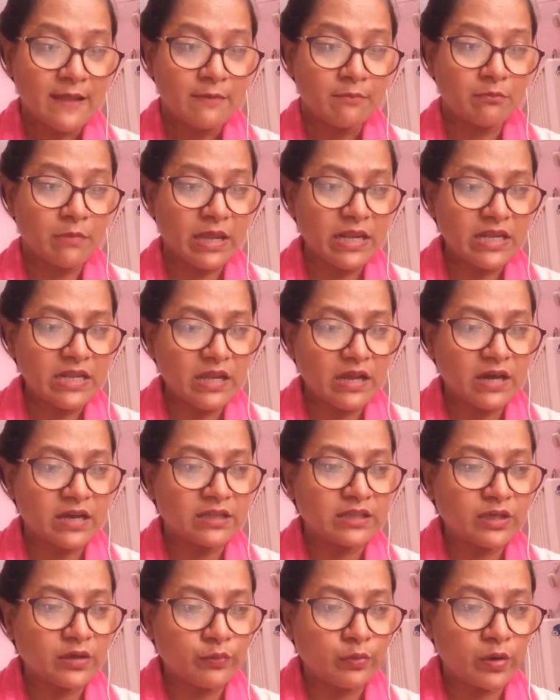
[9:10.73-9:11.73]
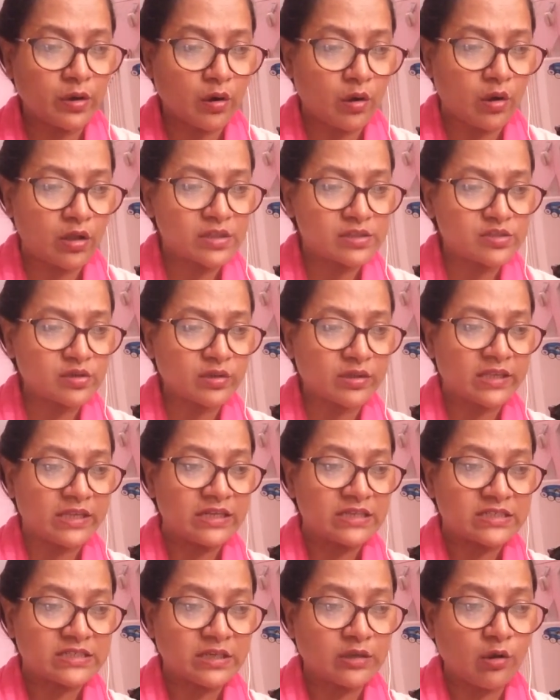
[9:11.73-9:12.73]
many others were also
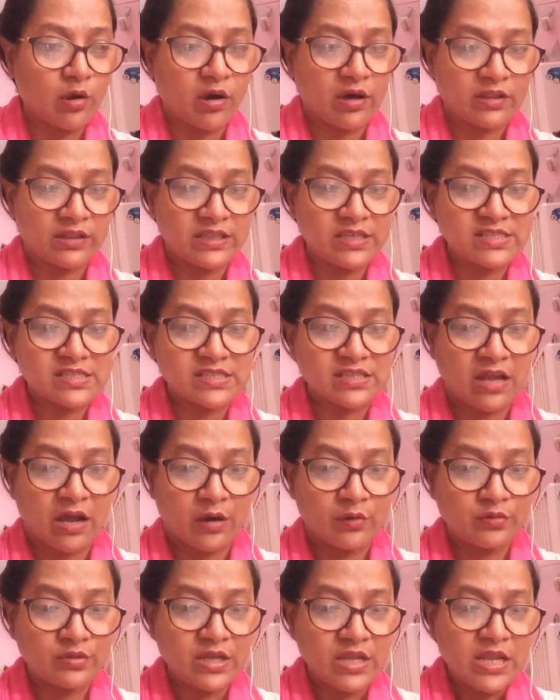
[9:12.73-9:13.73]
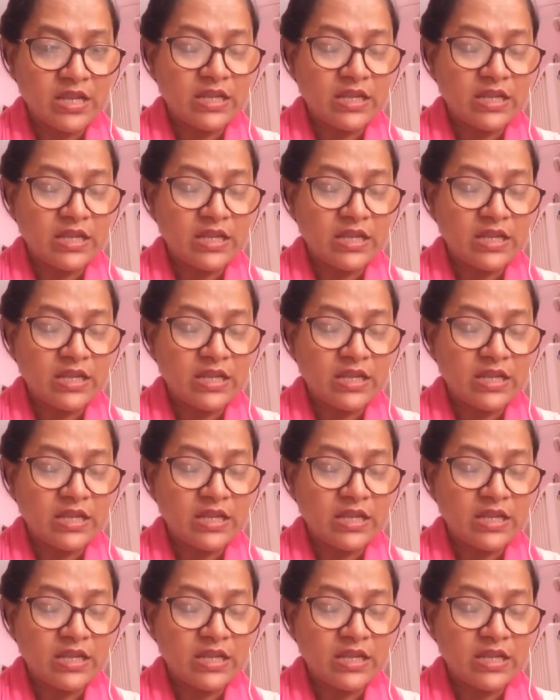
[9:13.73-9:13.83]
guilty on this count.